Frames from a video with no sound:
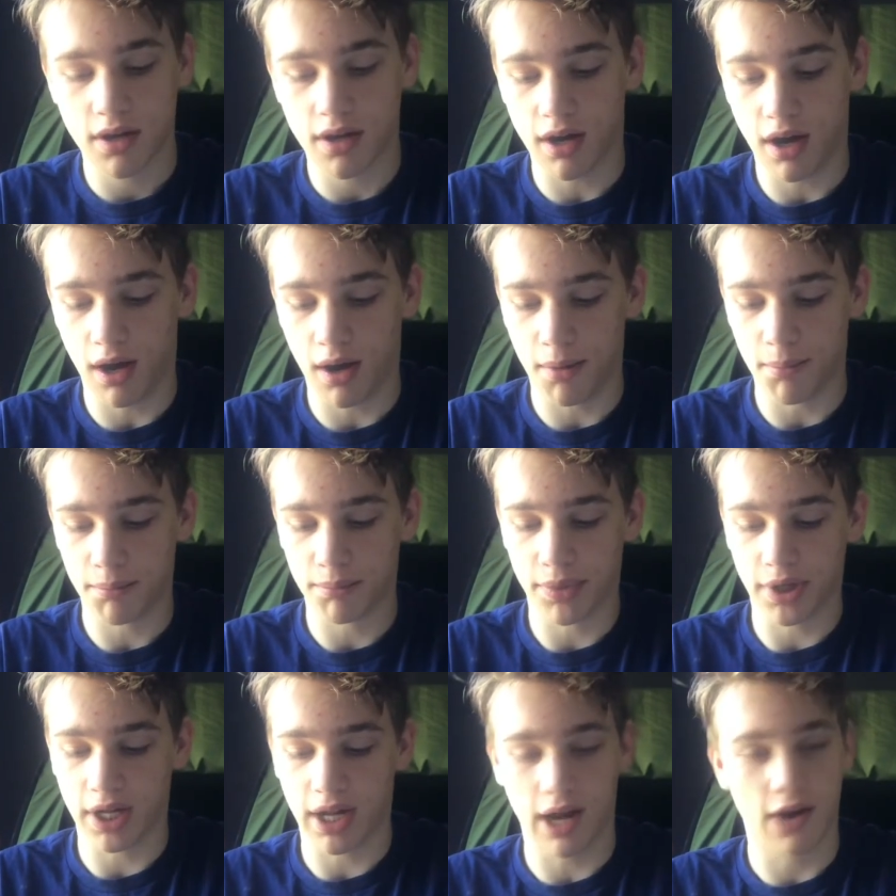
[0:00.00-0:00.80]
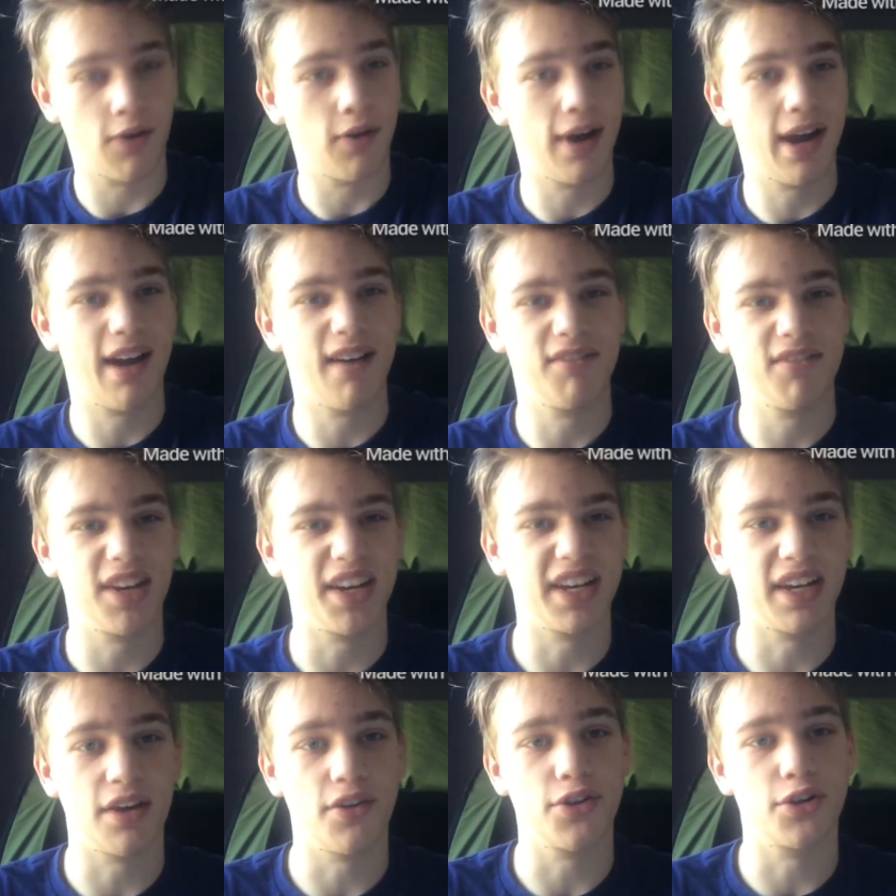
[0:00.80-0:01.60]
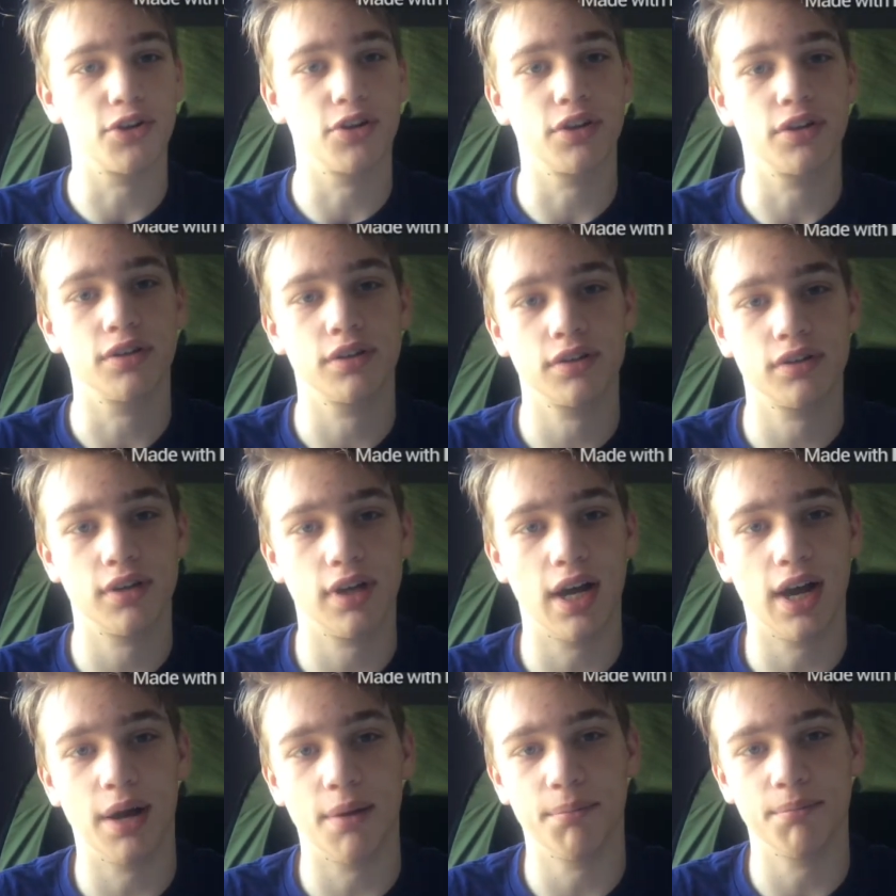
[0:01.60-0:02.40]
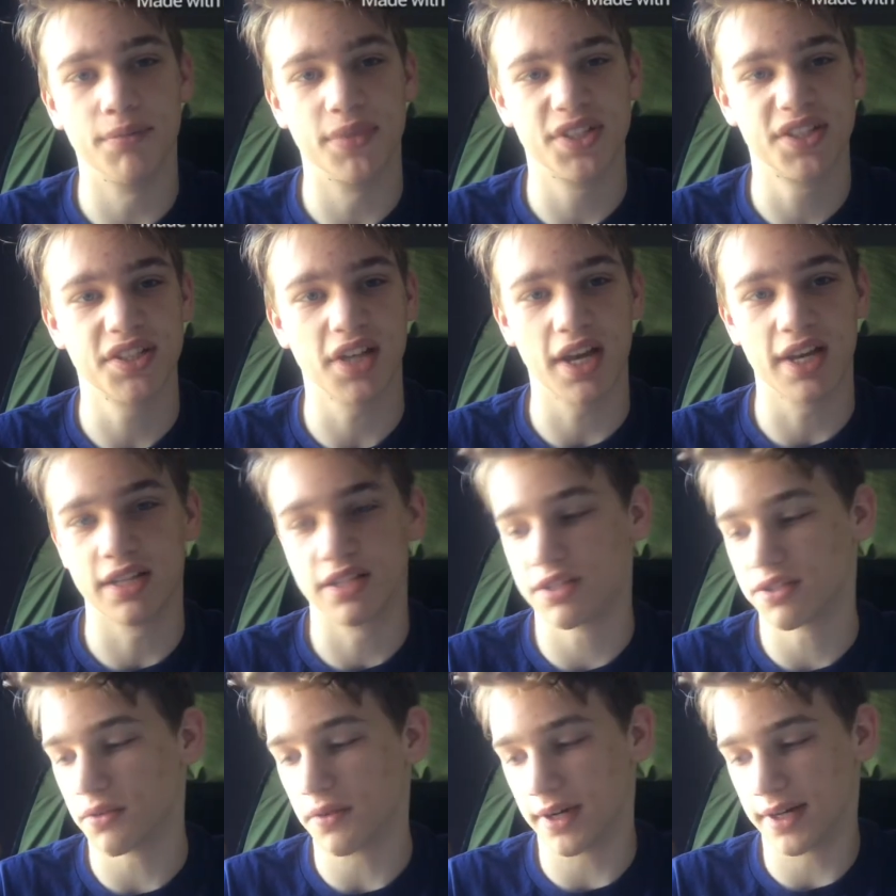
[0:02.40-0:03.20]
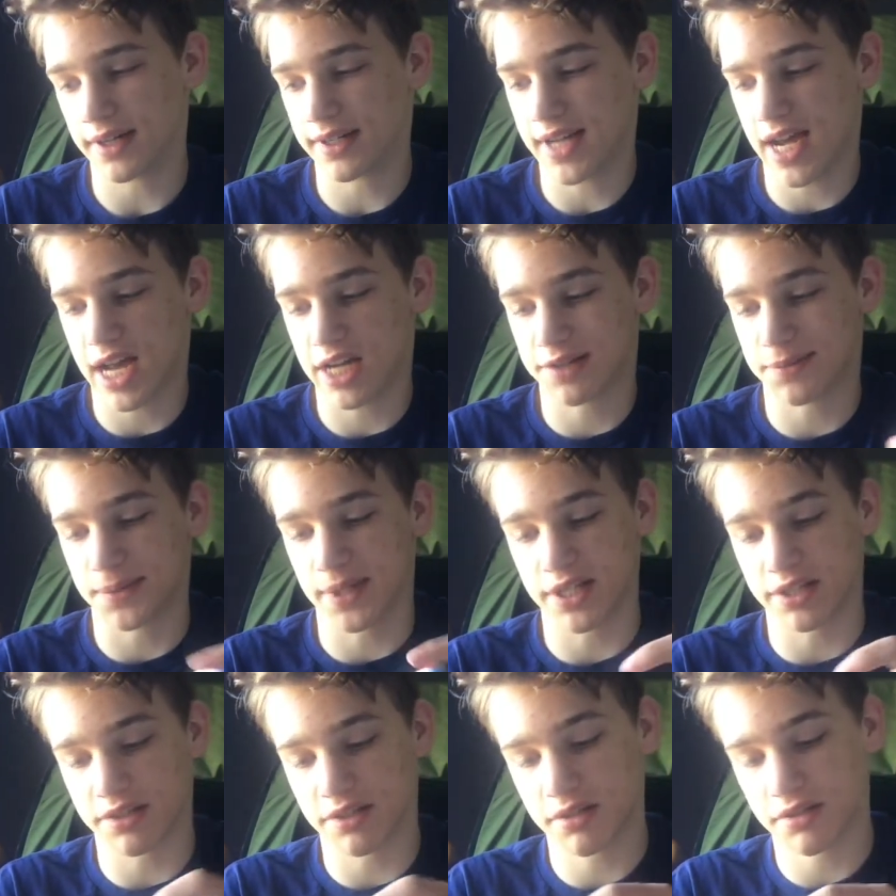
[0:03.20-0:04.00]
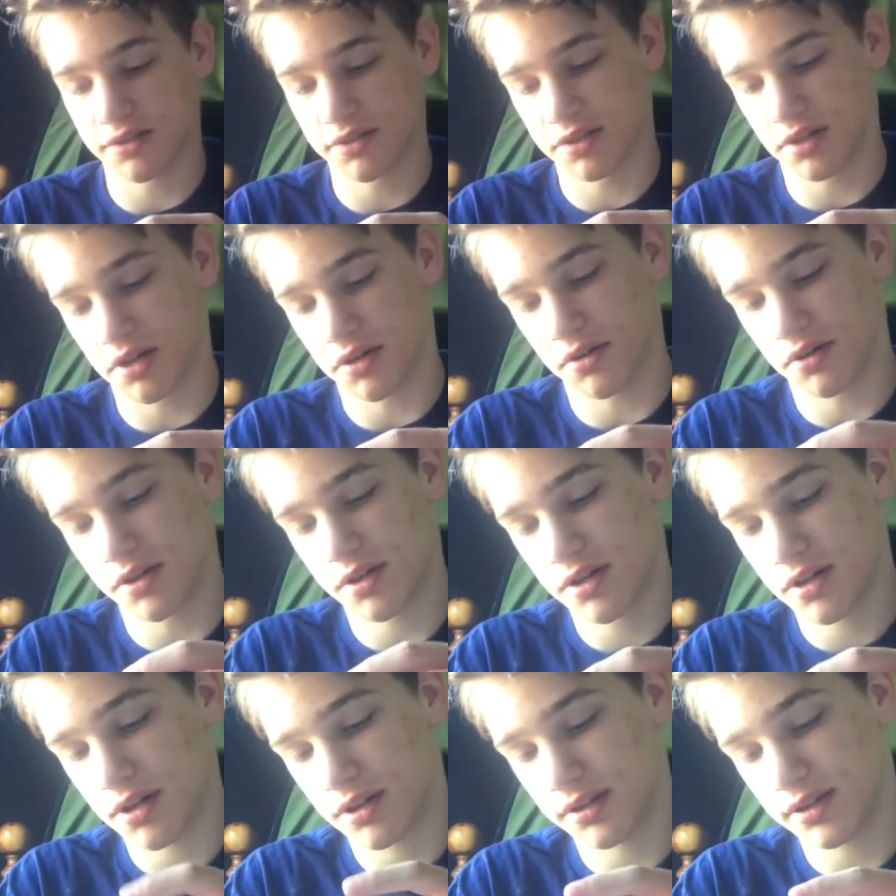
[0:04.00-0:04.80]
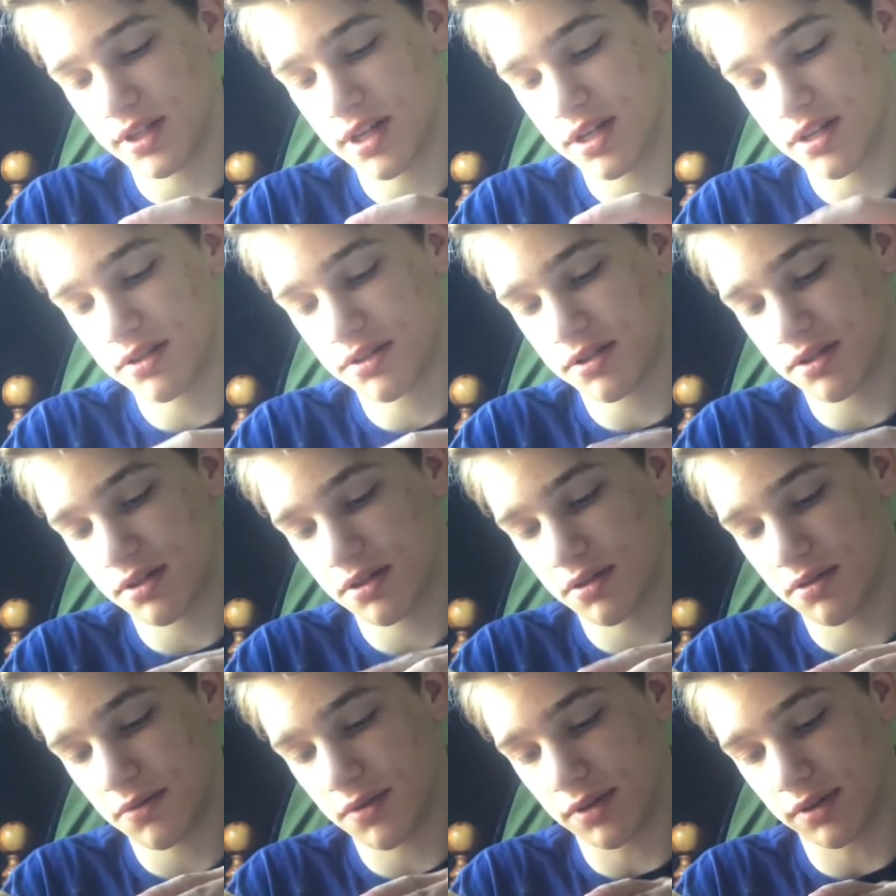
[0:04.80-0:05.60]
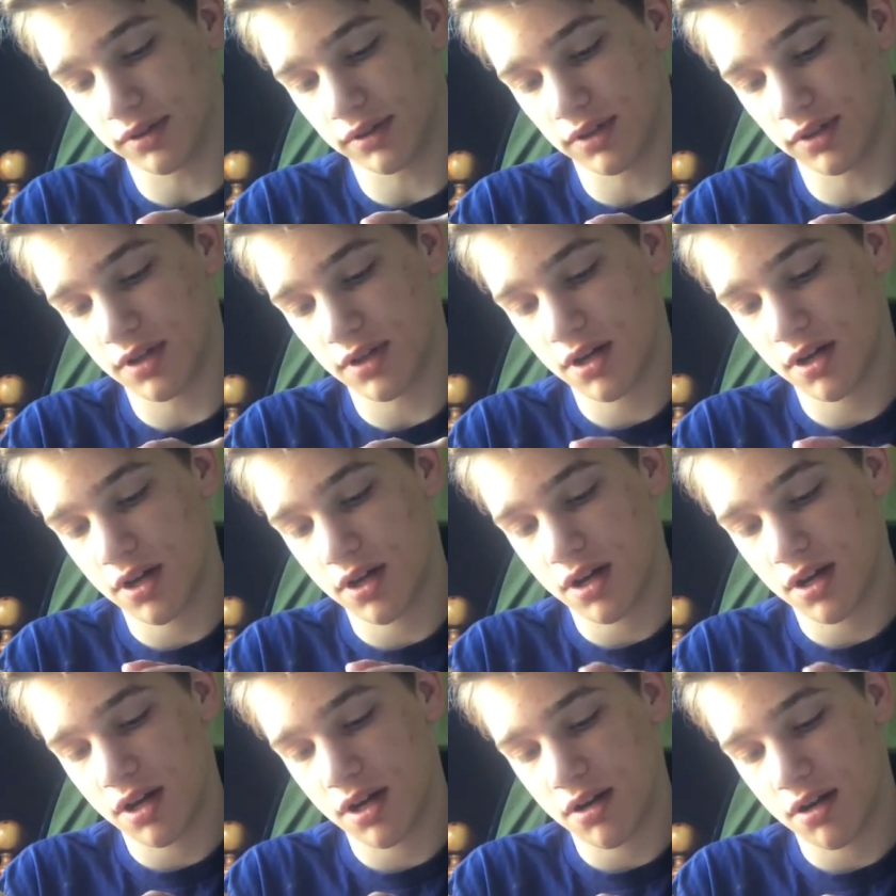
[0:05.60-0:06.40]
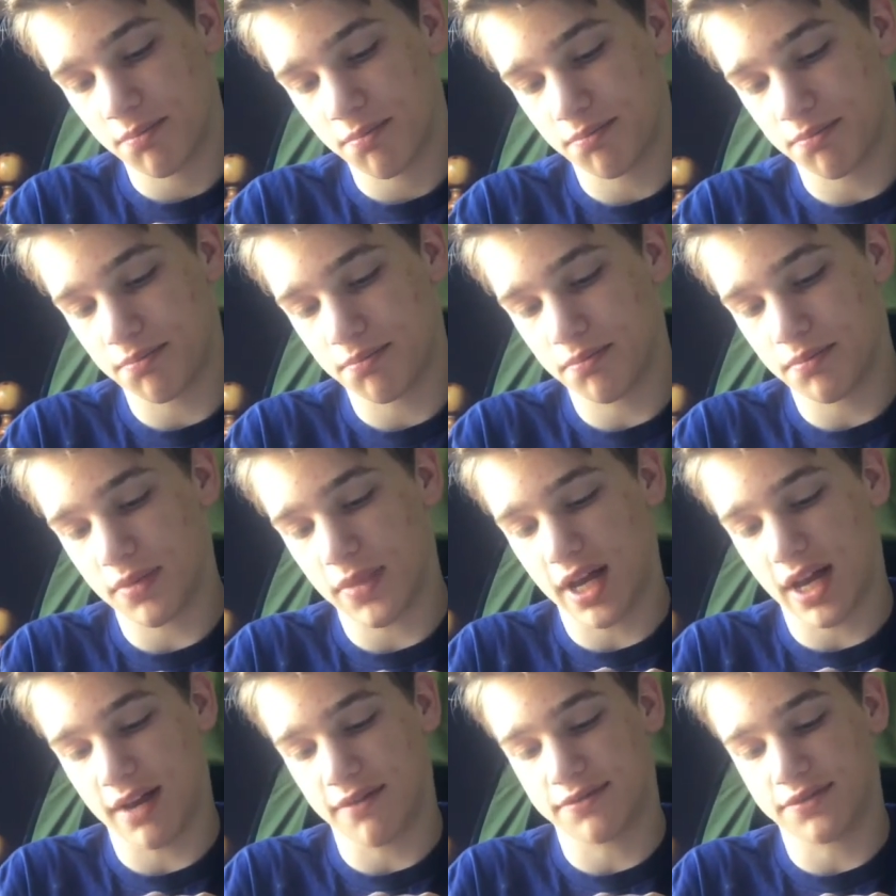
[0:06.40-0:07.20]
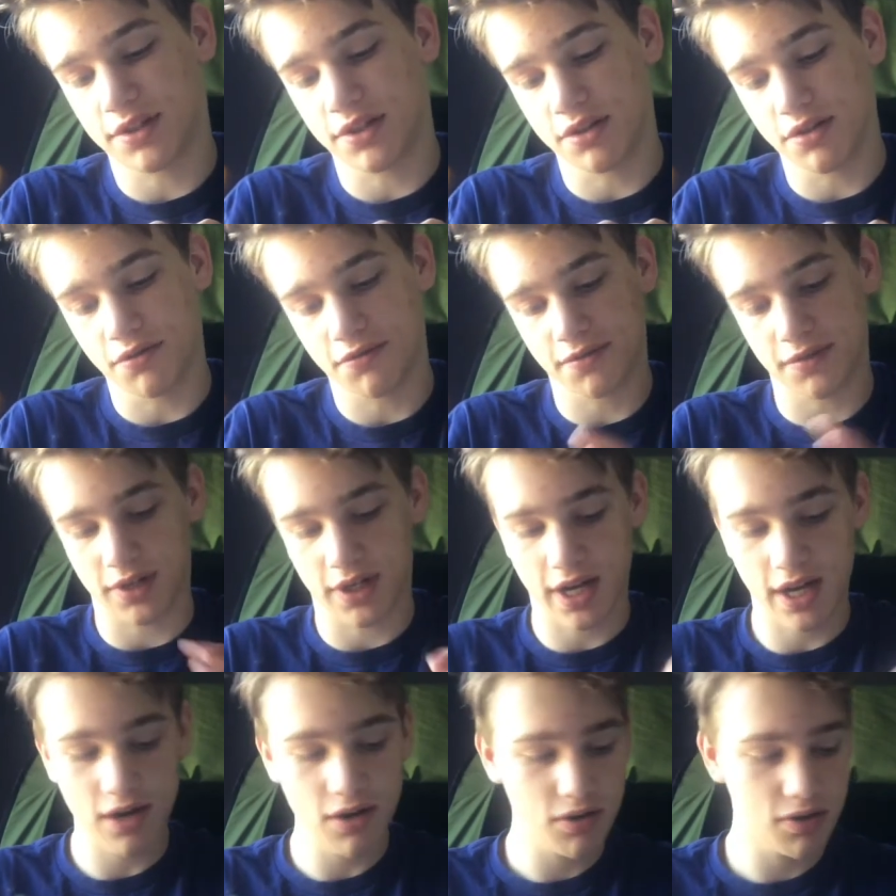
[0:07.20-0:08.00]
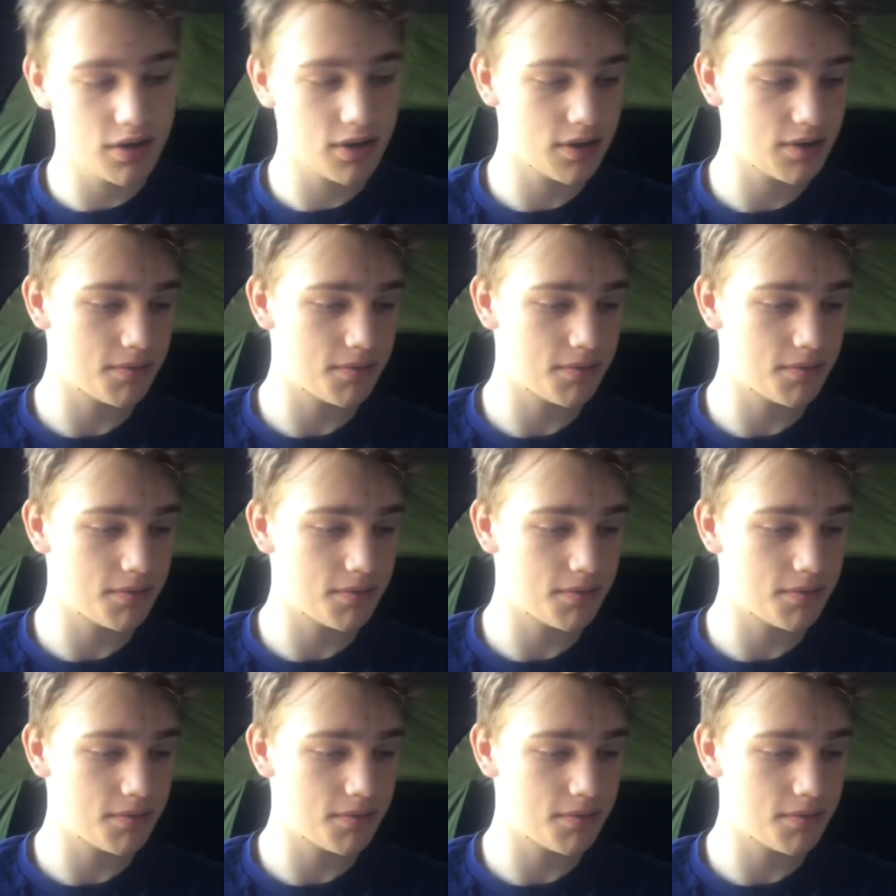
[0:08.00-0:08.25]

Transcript: Um, but I don't have any other um, sights or attachments, so these will have to do for now.